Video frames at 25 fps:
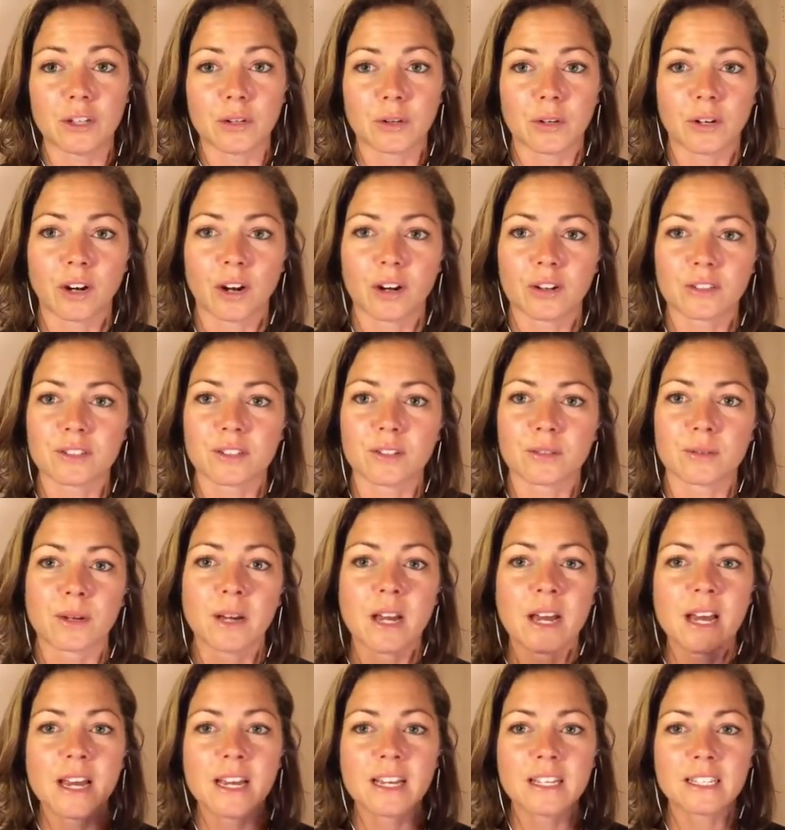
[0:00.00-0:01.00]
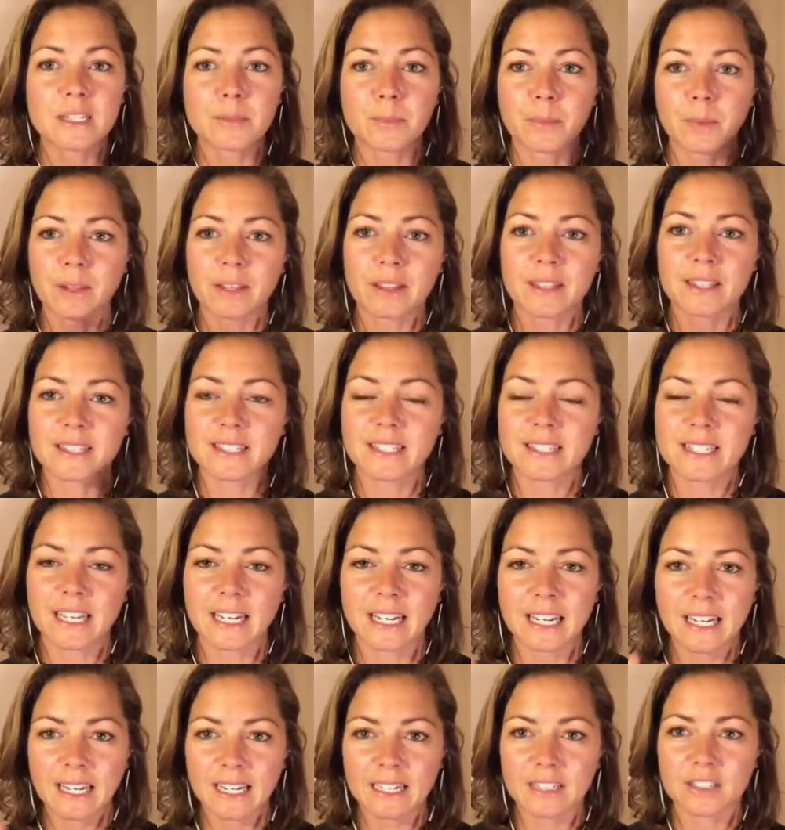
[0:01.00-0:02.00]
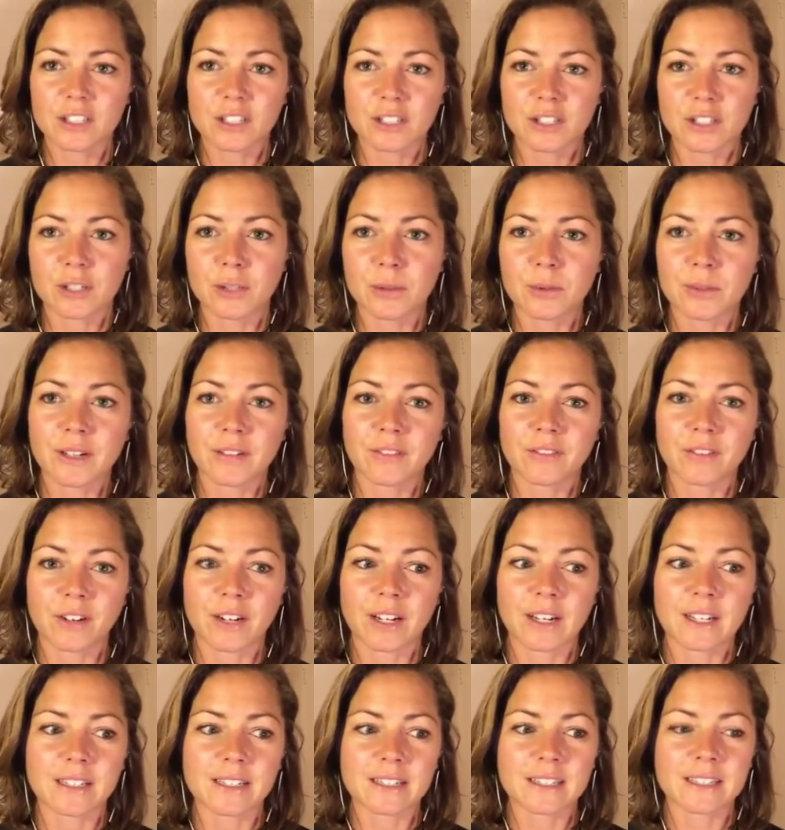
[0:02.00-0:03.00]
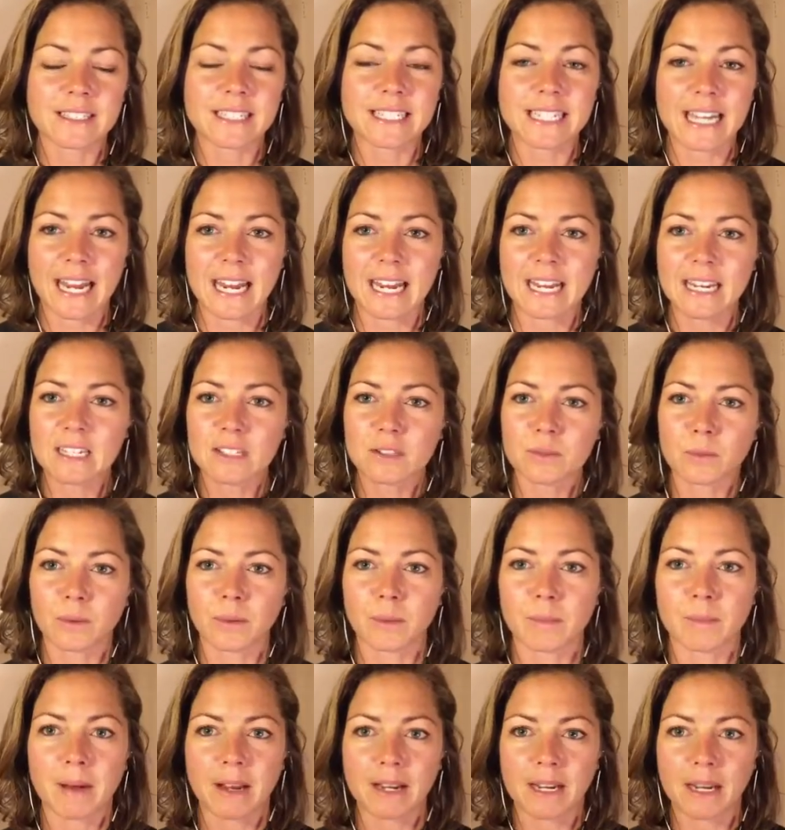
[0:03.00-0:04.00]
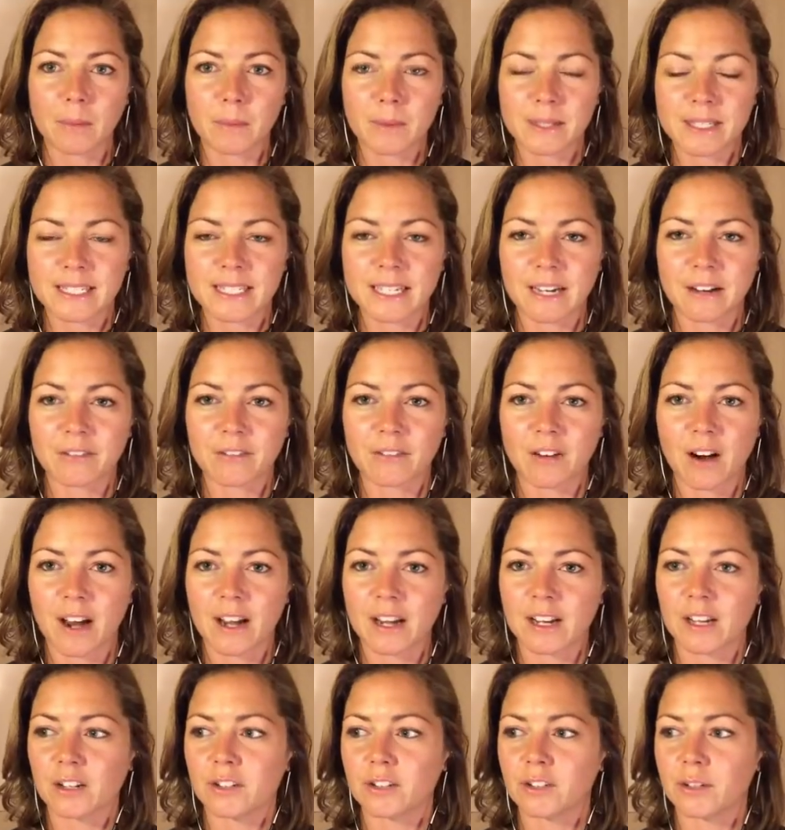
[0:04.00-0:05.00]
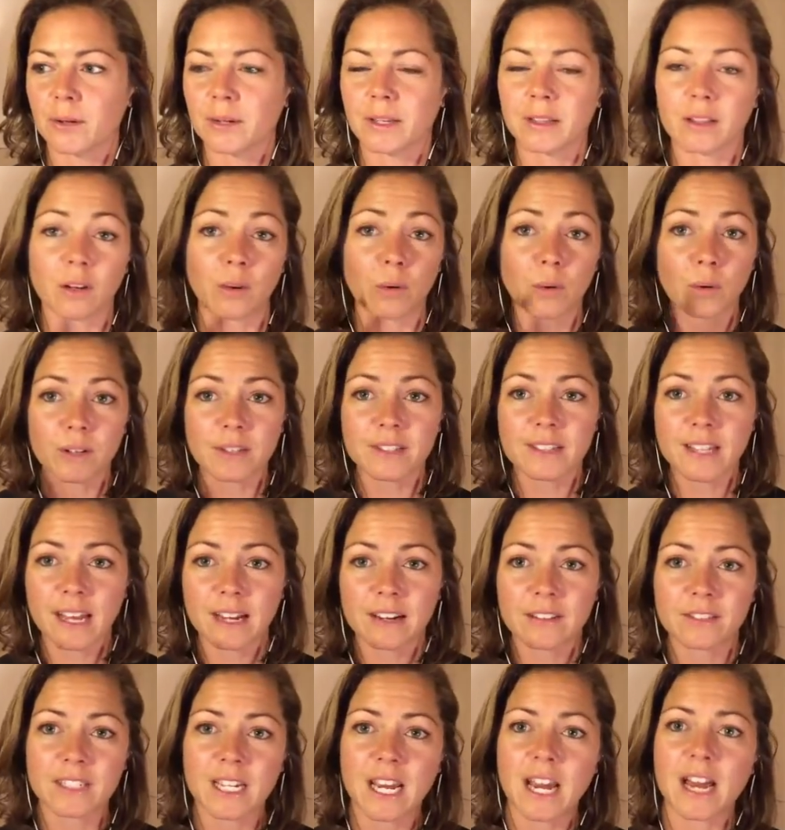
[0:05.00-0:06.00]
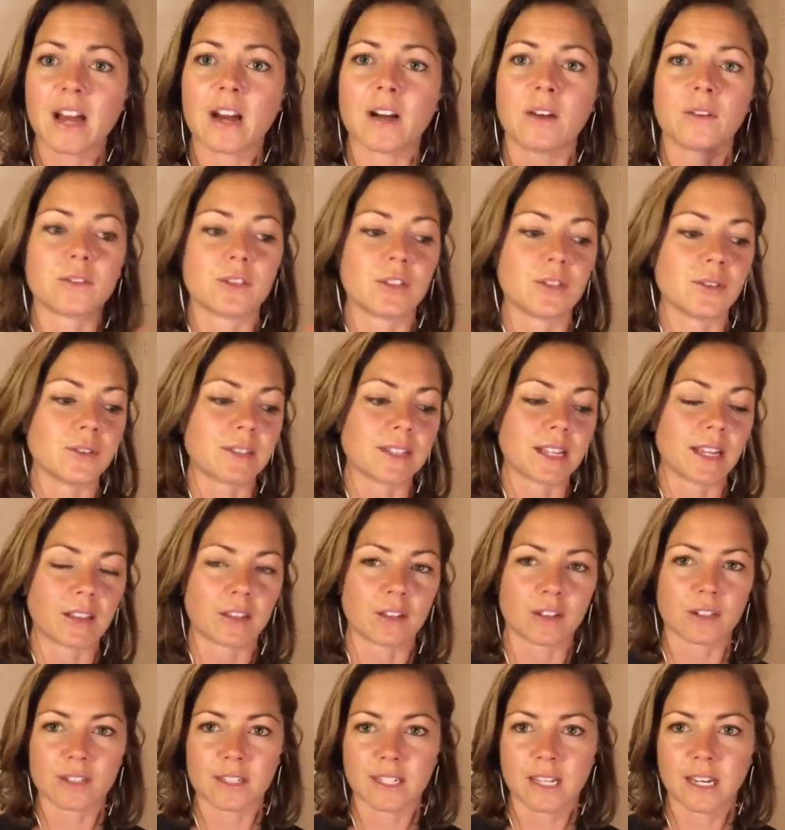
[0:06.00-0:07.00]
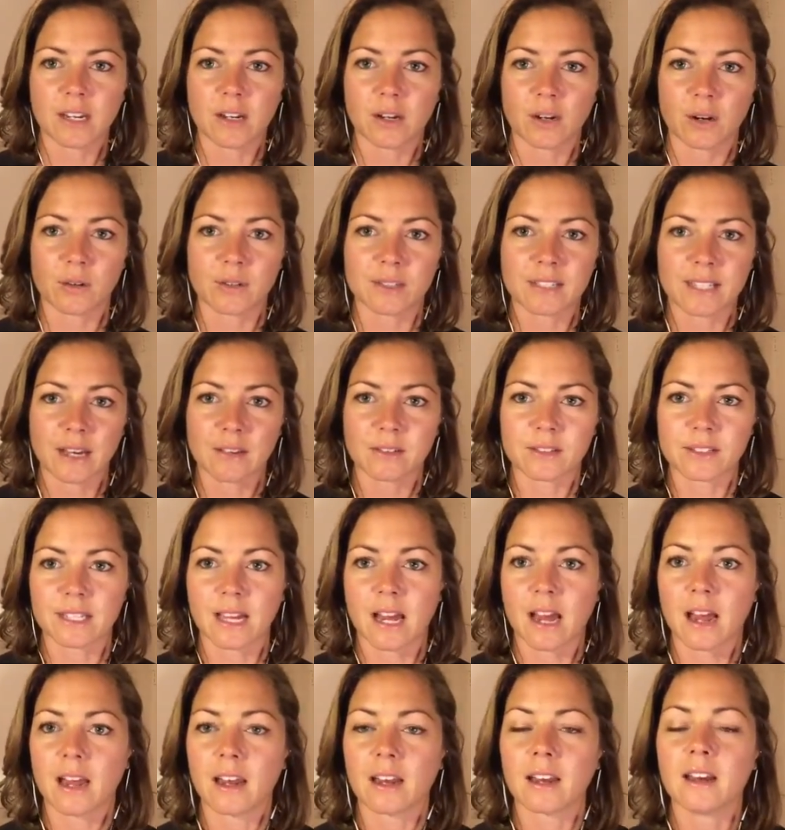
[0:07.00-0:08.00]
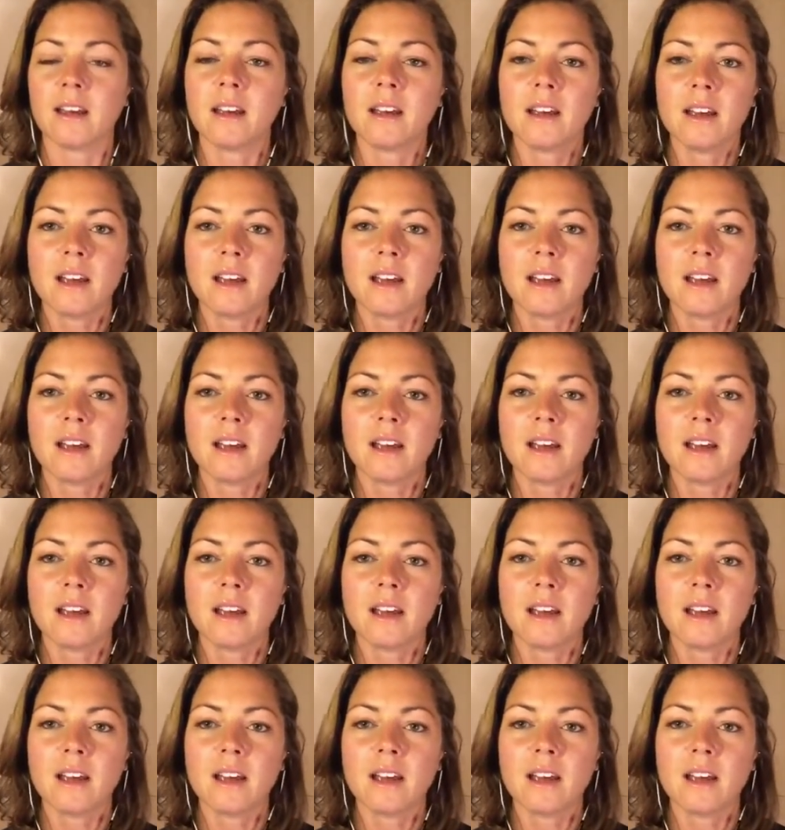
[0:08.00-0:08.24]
You could also split the city into 2 different days, where Monday, Wednesday, Friday you're doing the north side of town, Tuesday, Thursday you go south side.